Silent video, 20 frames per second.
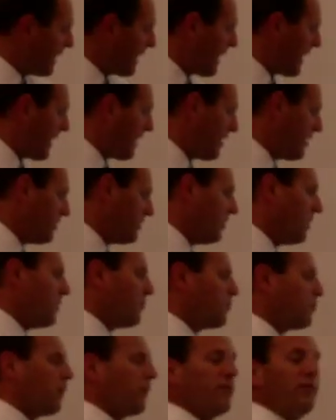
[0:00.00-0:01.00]
and
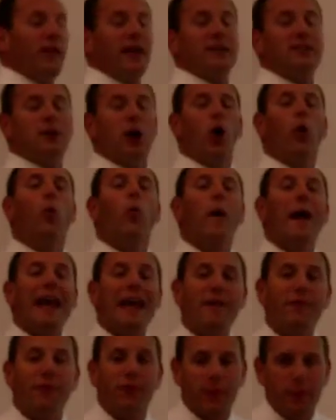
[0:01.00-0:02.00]
reflects
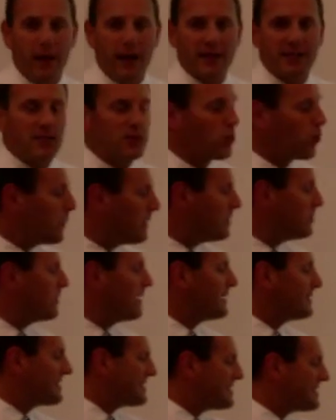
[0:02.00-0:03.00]
away from us, so we do
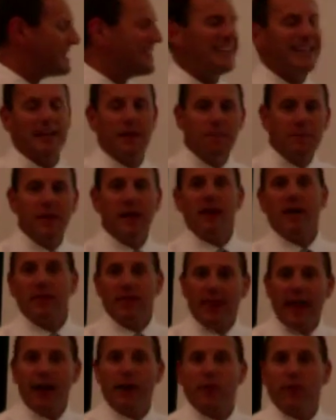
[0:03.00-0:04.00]
not see
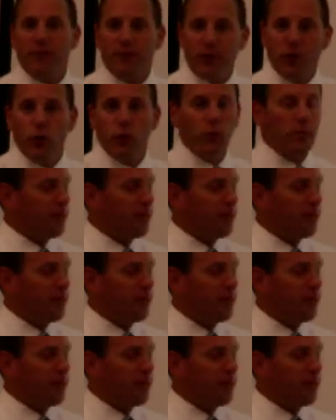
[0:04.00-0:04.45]
that full